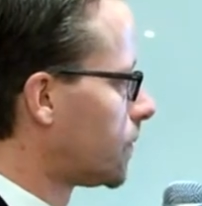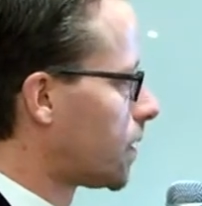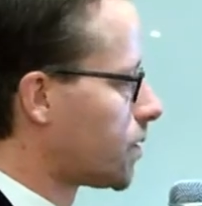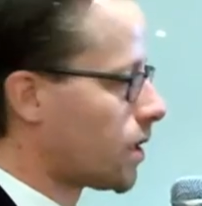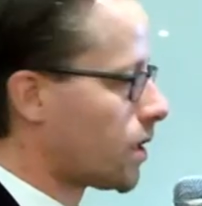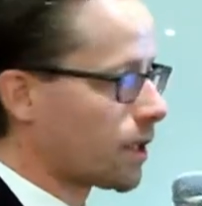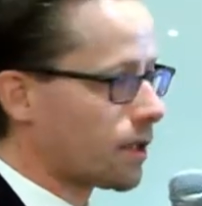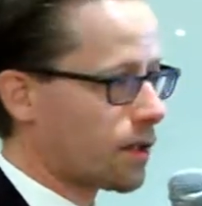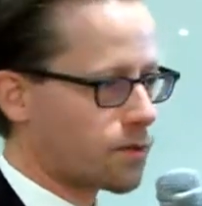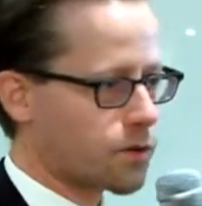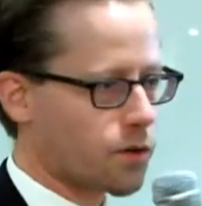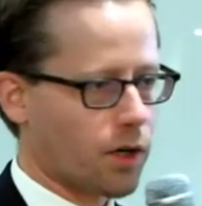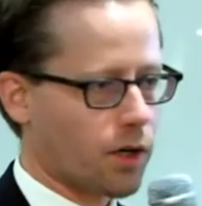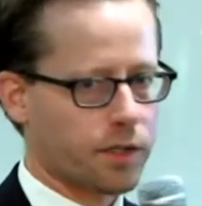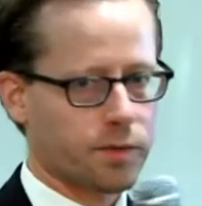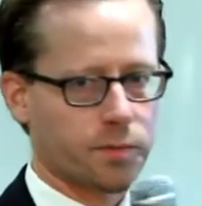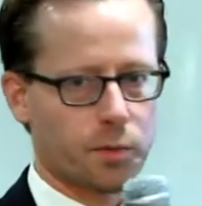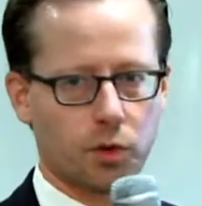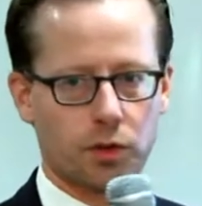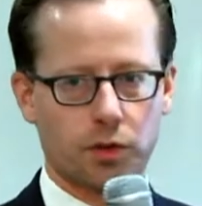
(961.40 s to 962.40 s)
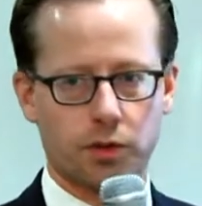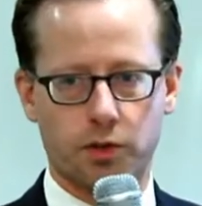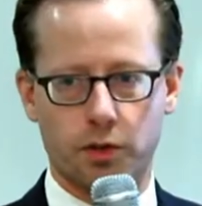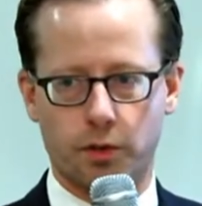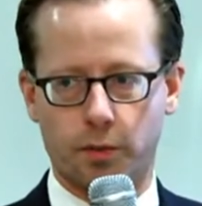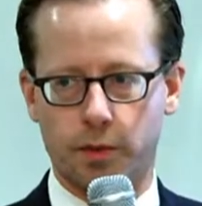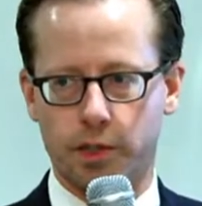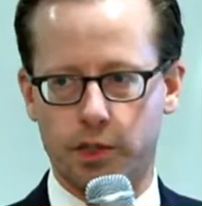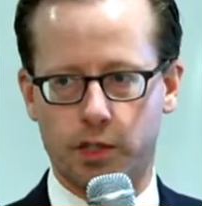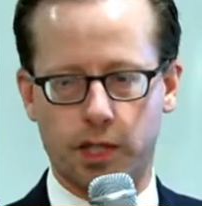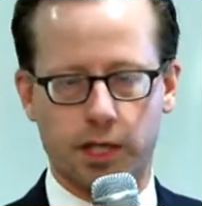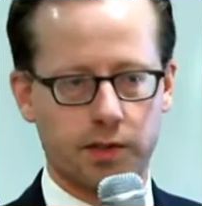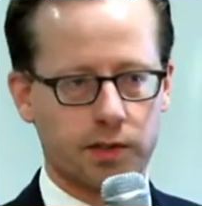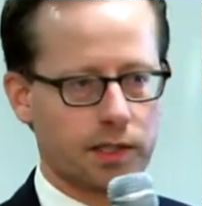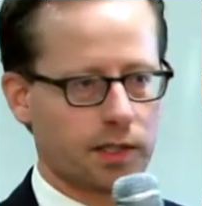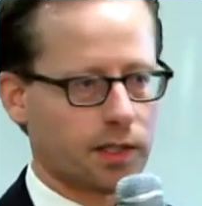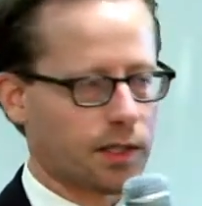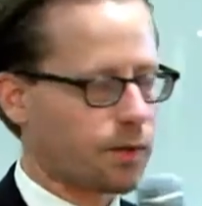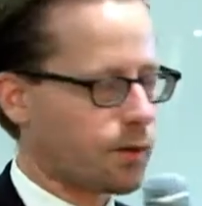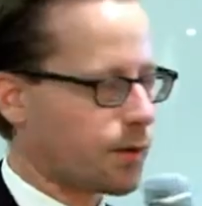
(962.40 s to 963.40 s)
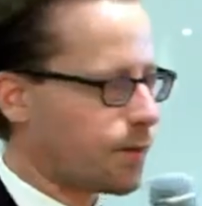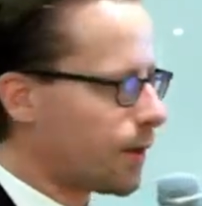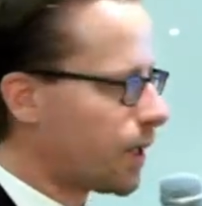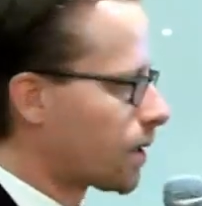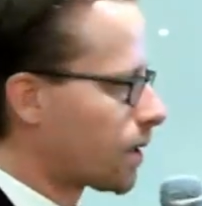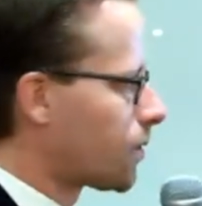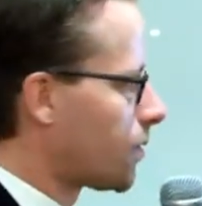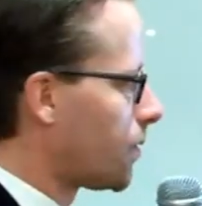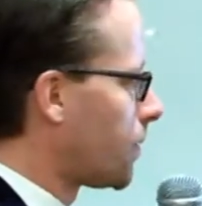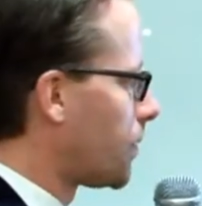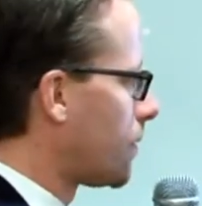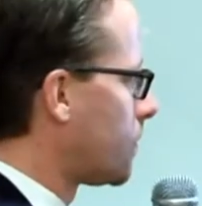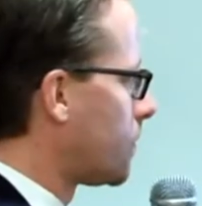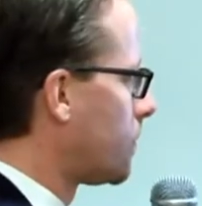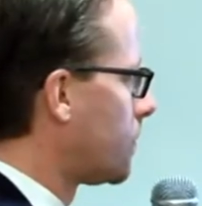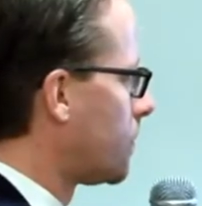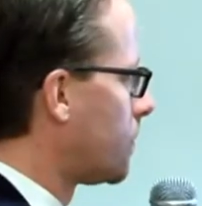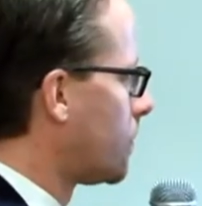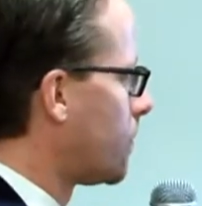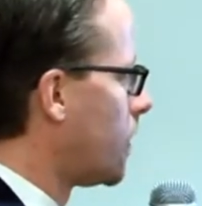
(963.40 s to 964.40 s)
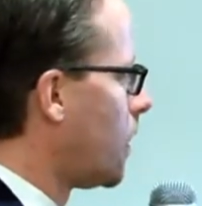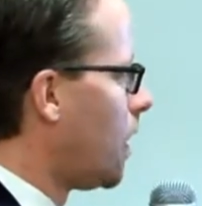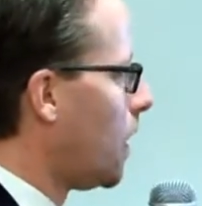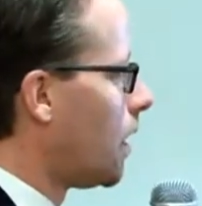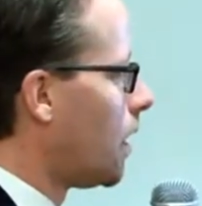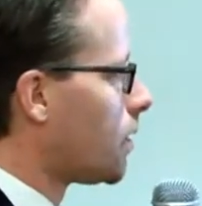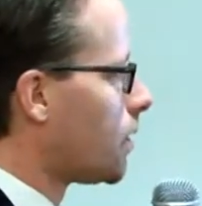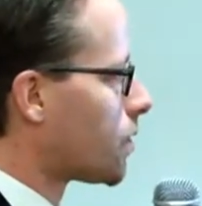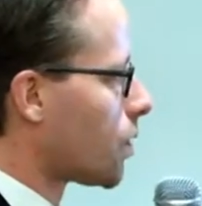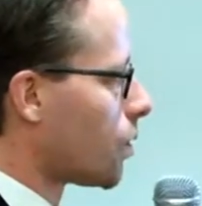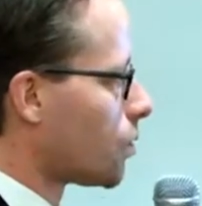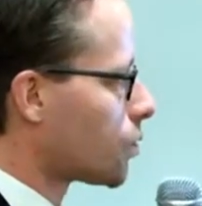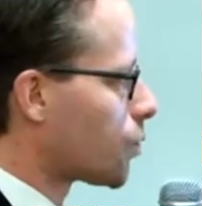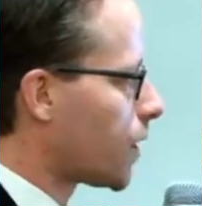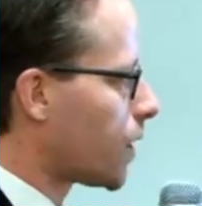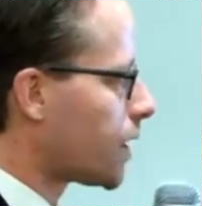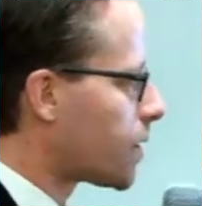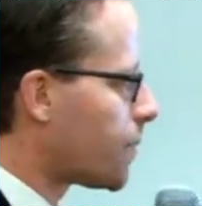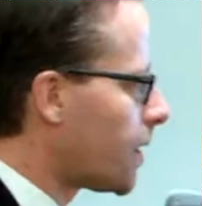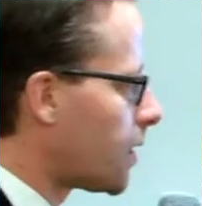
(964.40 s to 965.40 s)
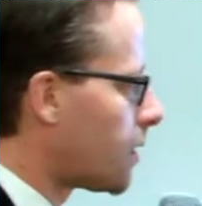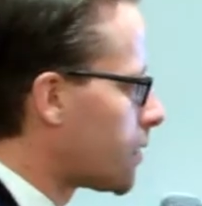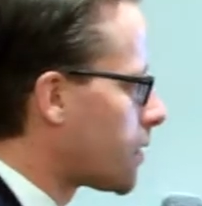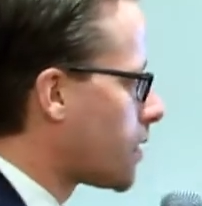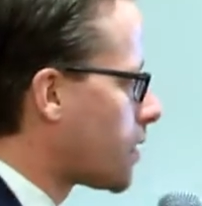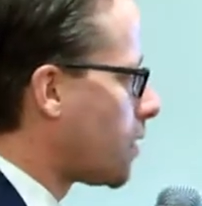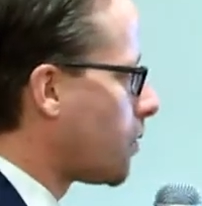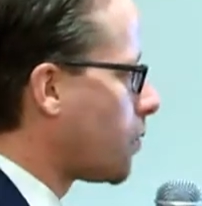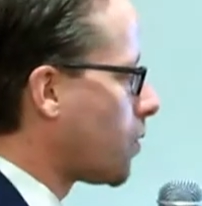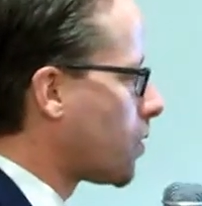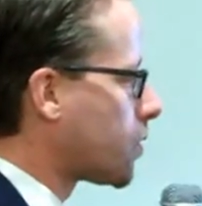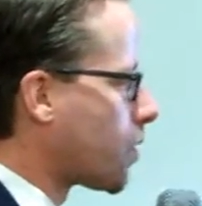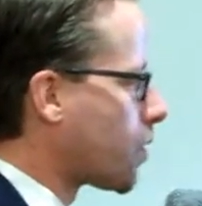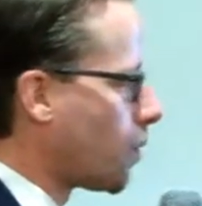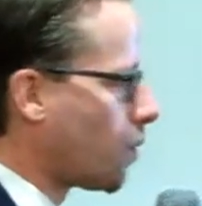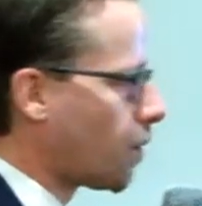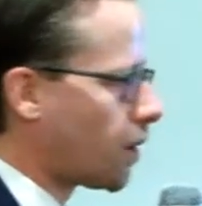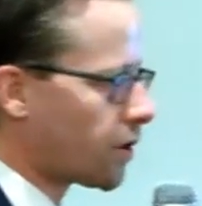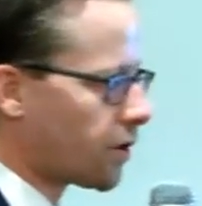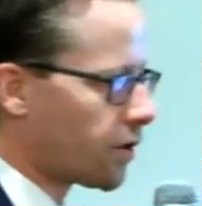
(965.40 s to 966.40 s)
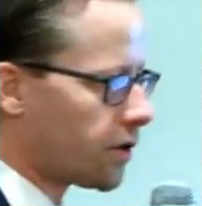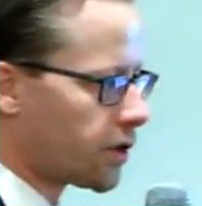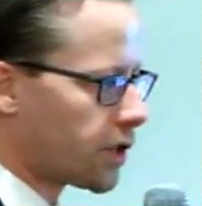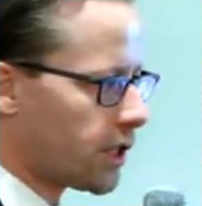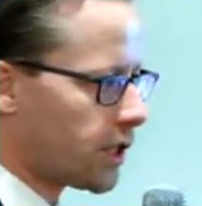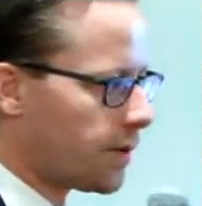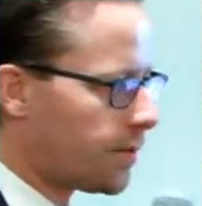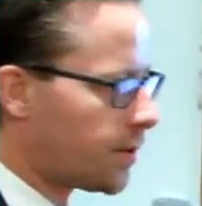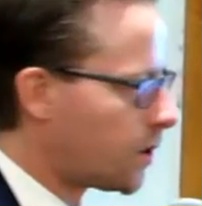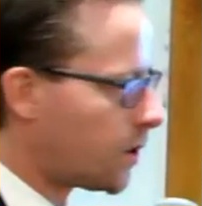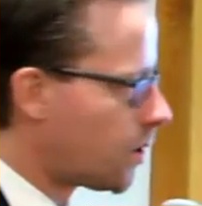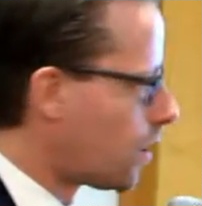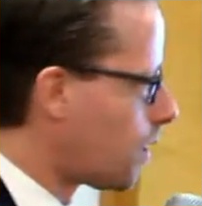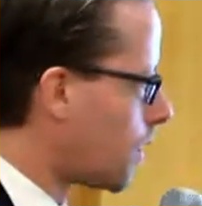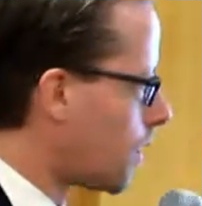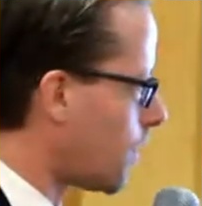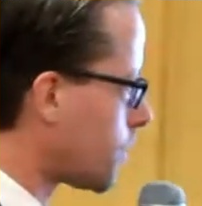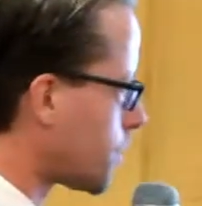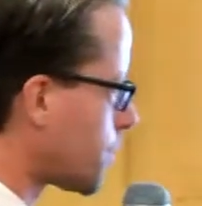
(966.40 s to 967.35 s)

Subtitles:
See, I loved cross-border so much I accidentally went back to it. So transparency. So under the GDPR,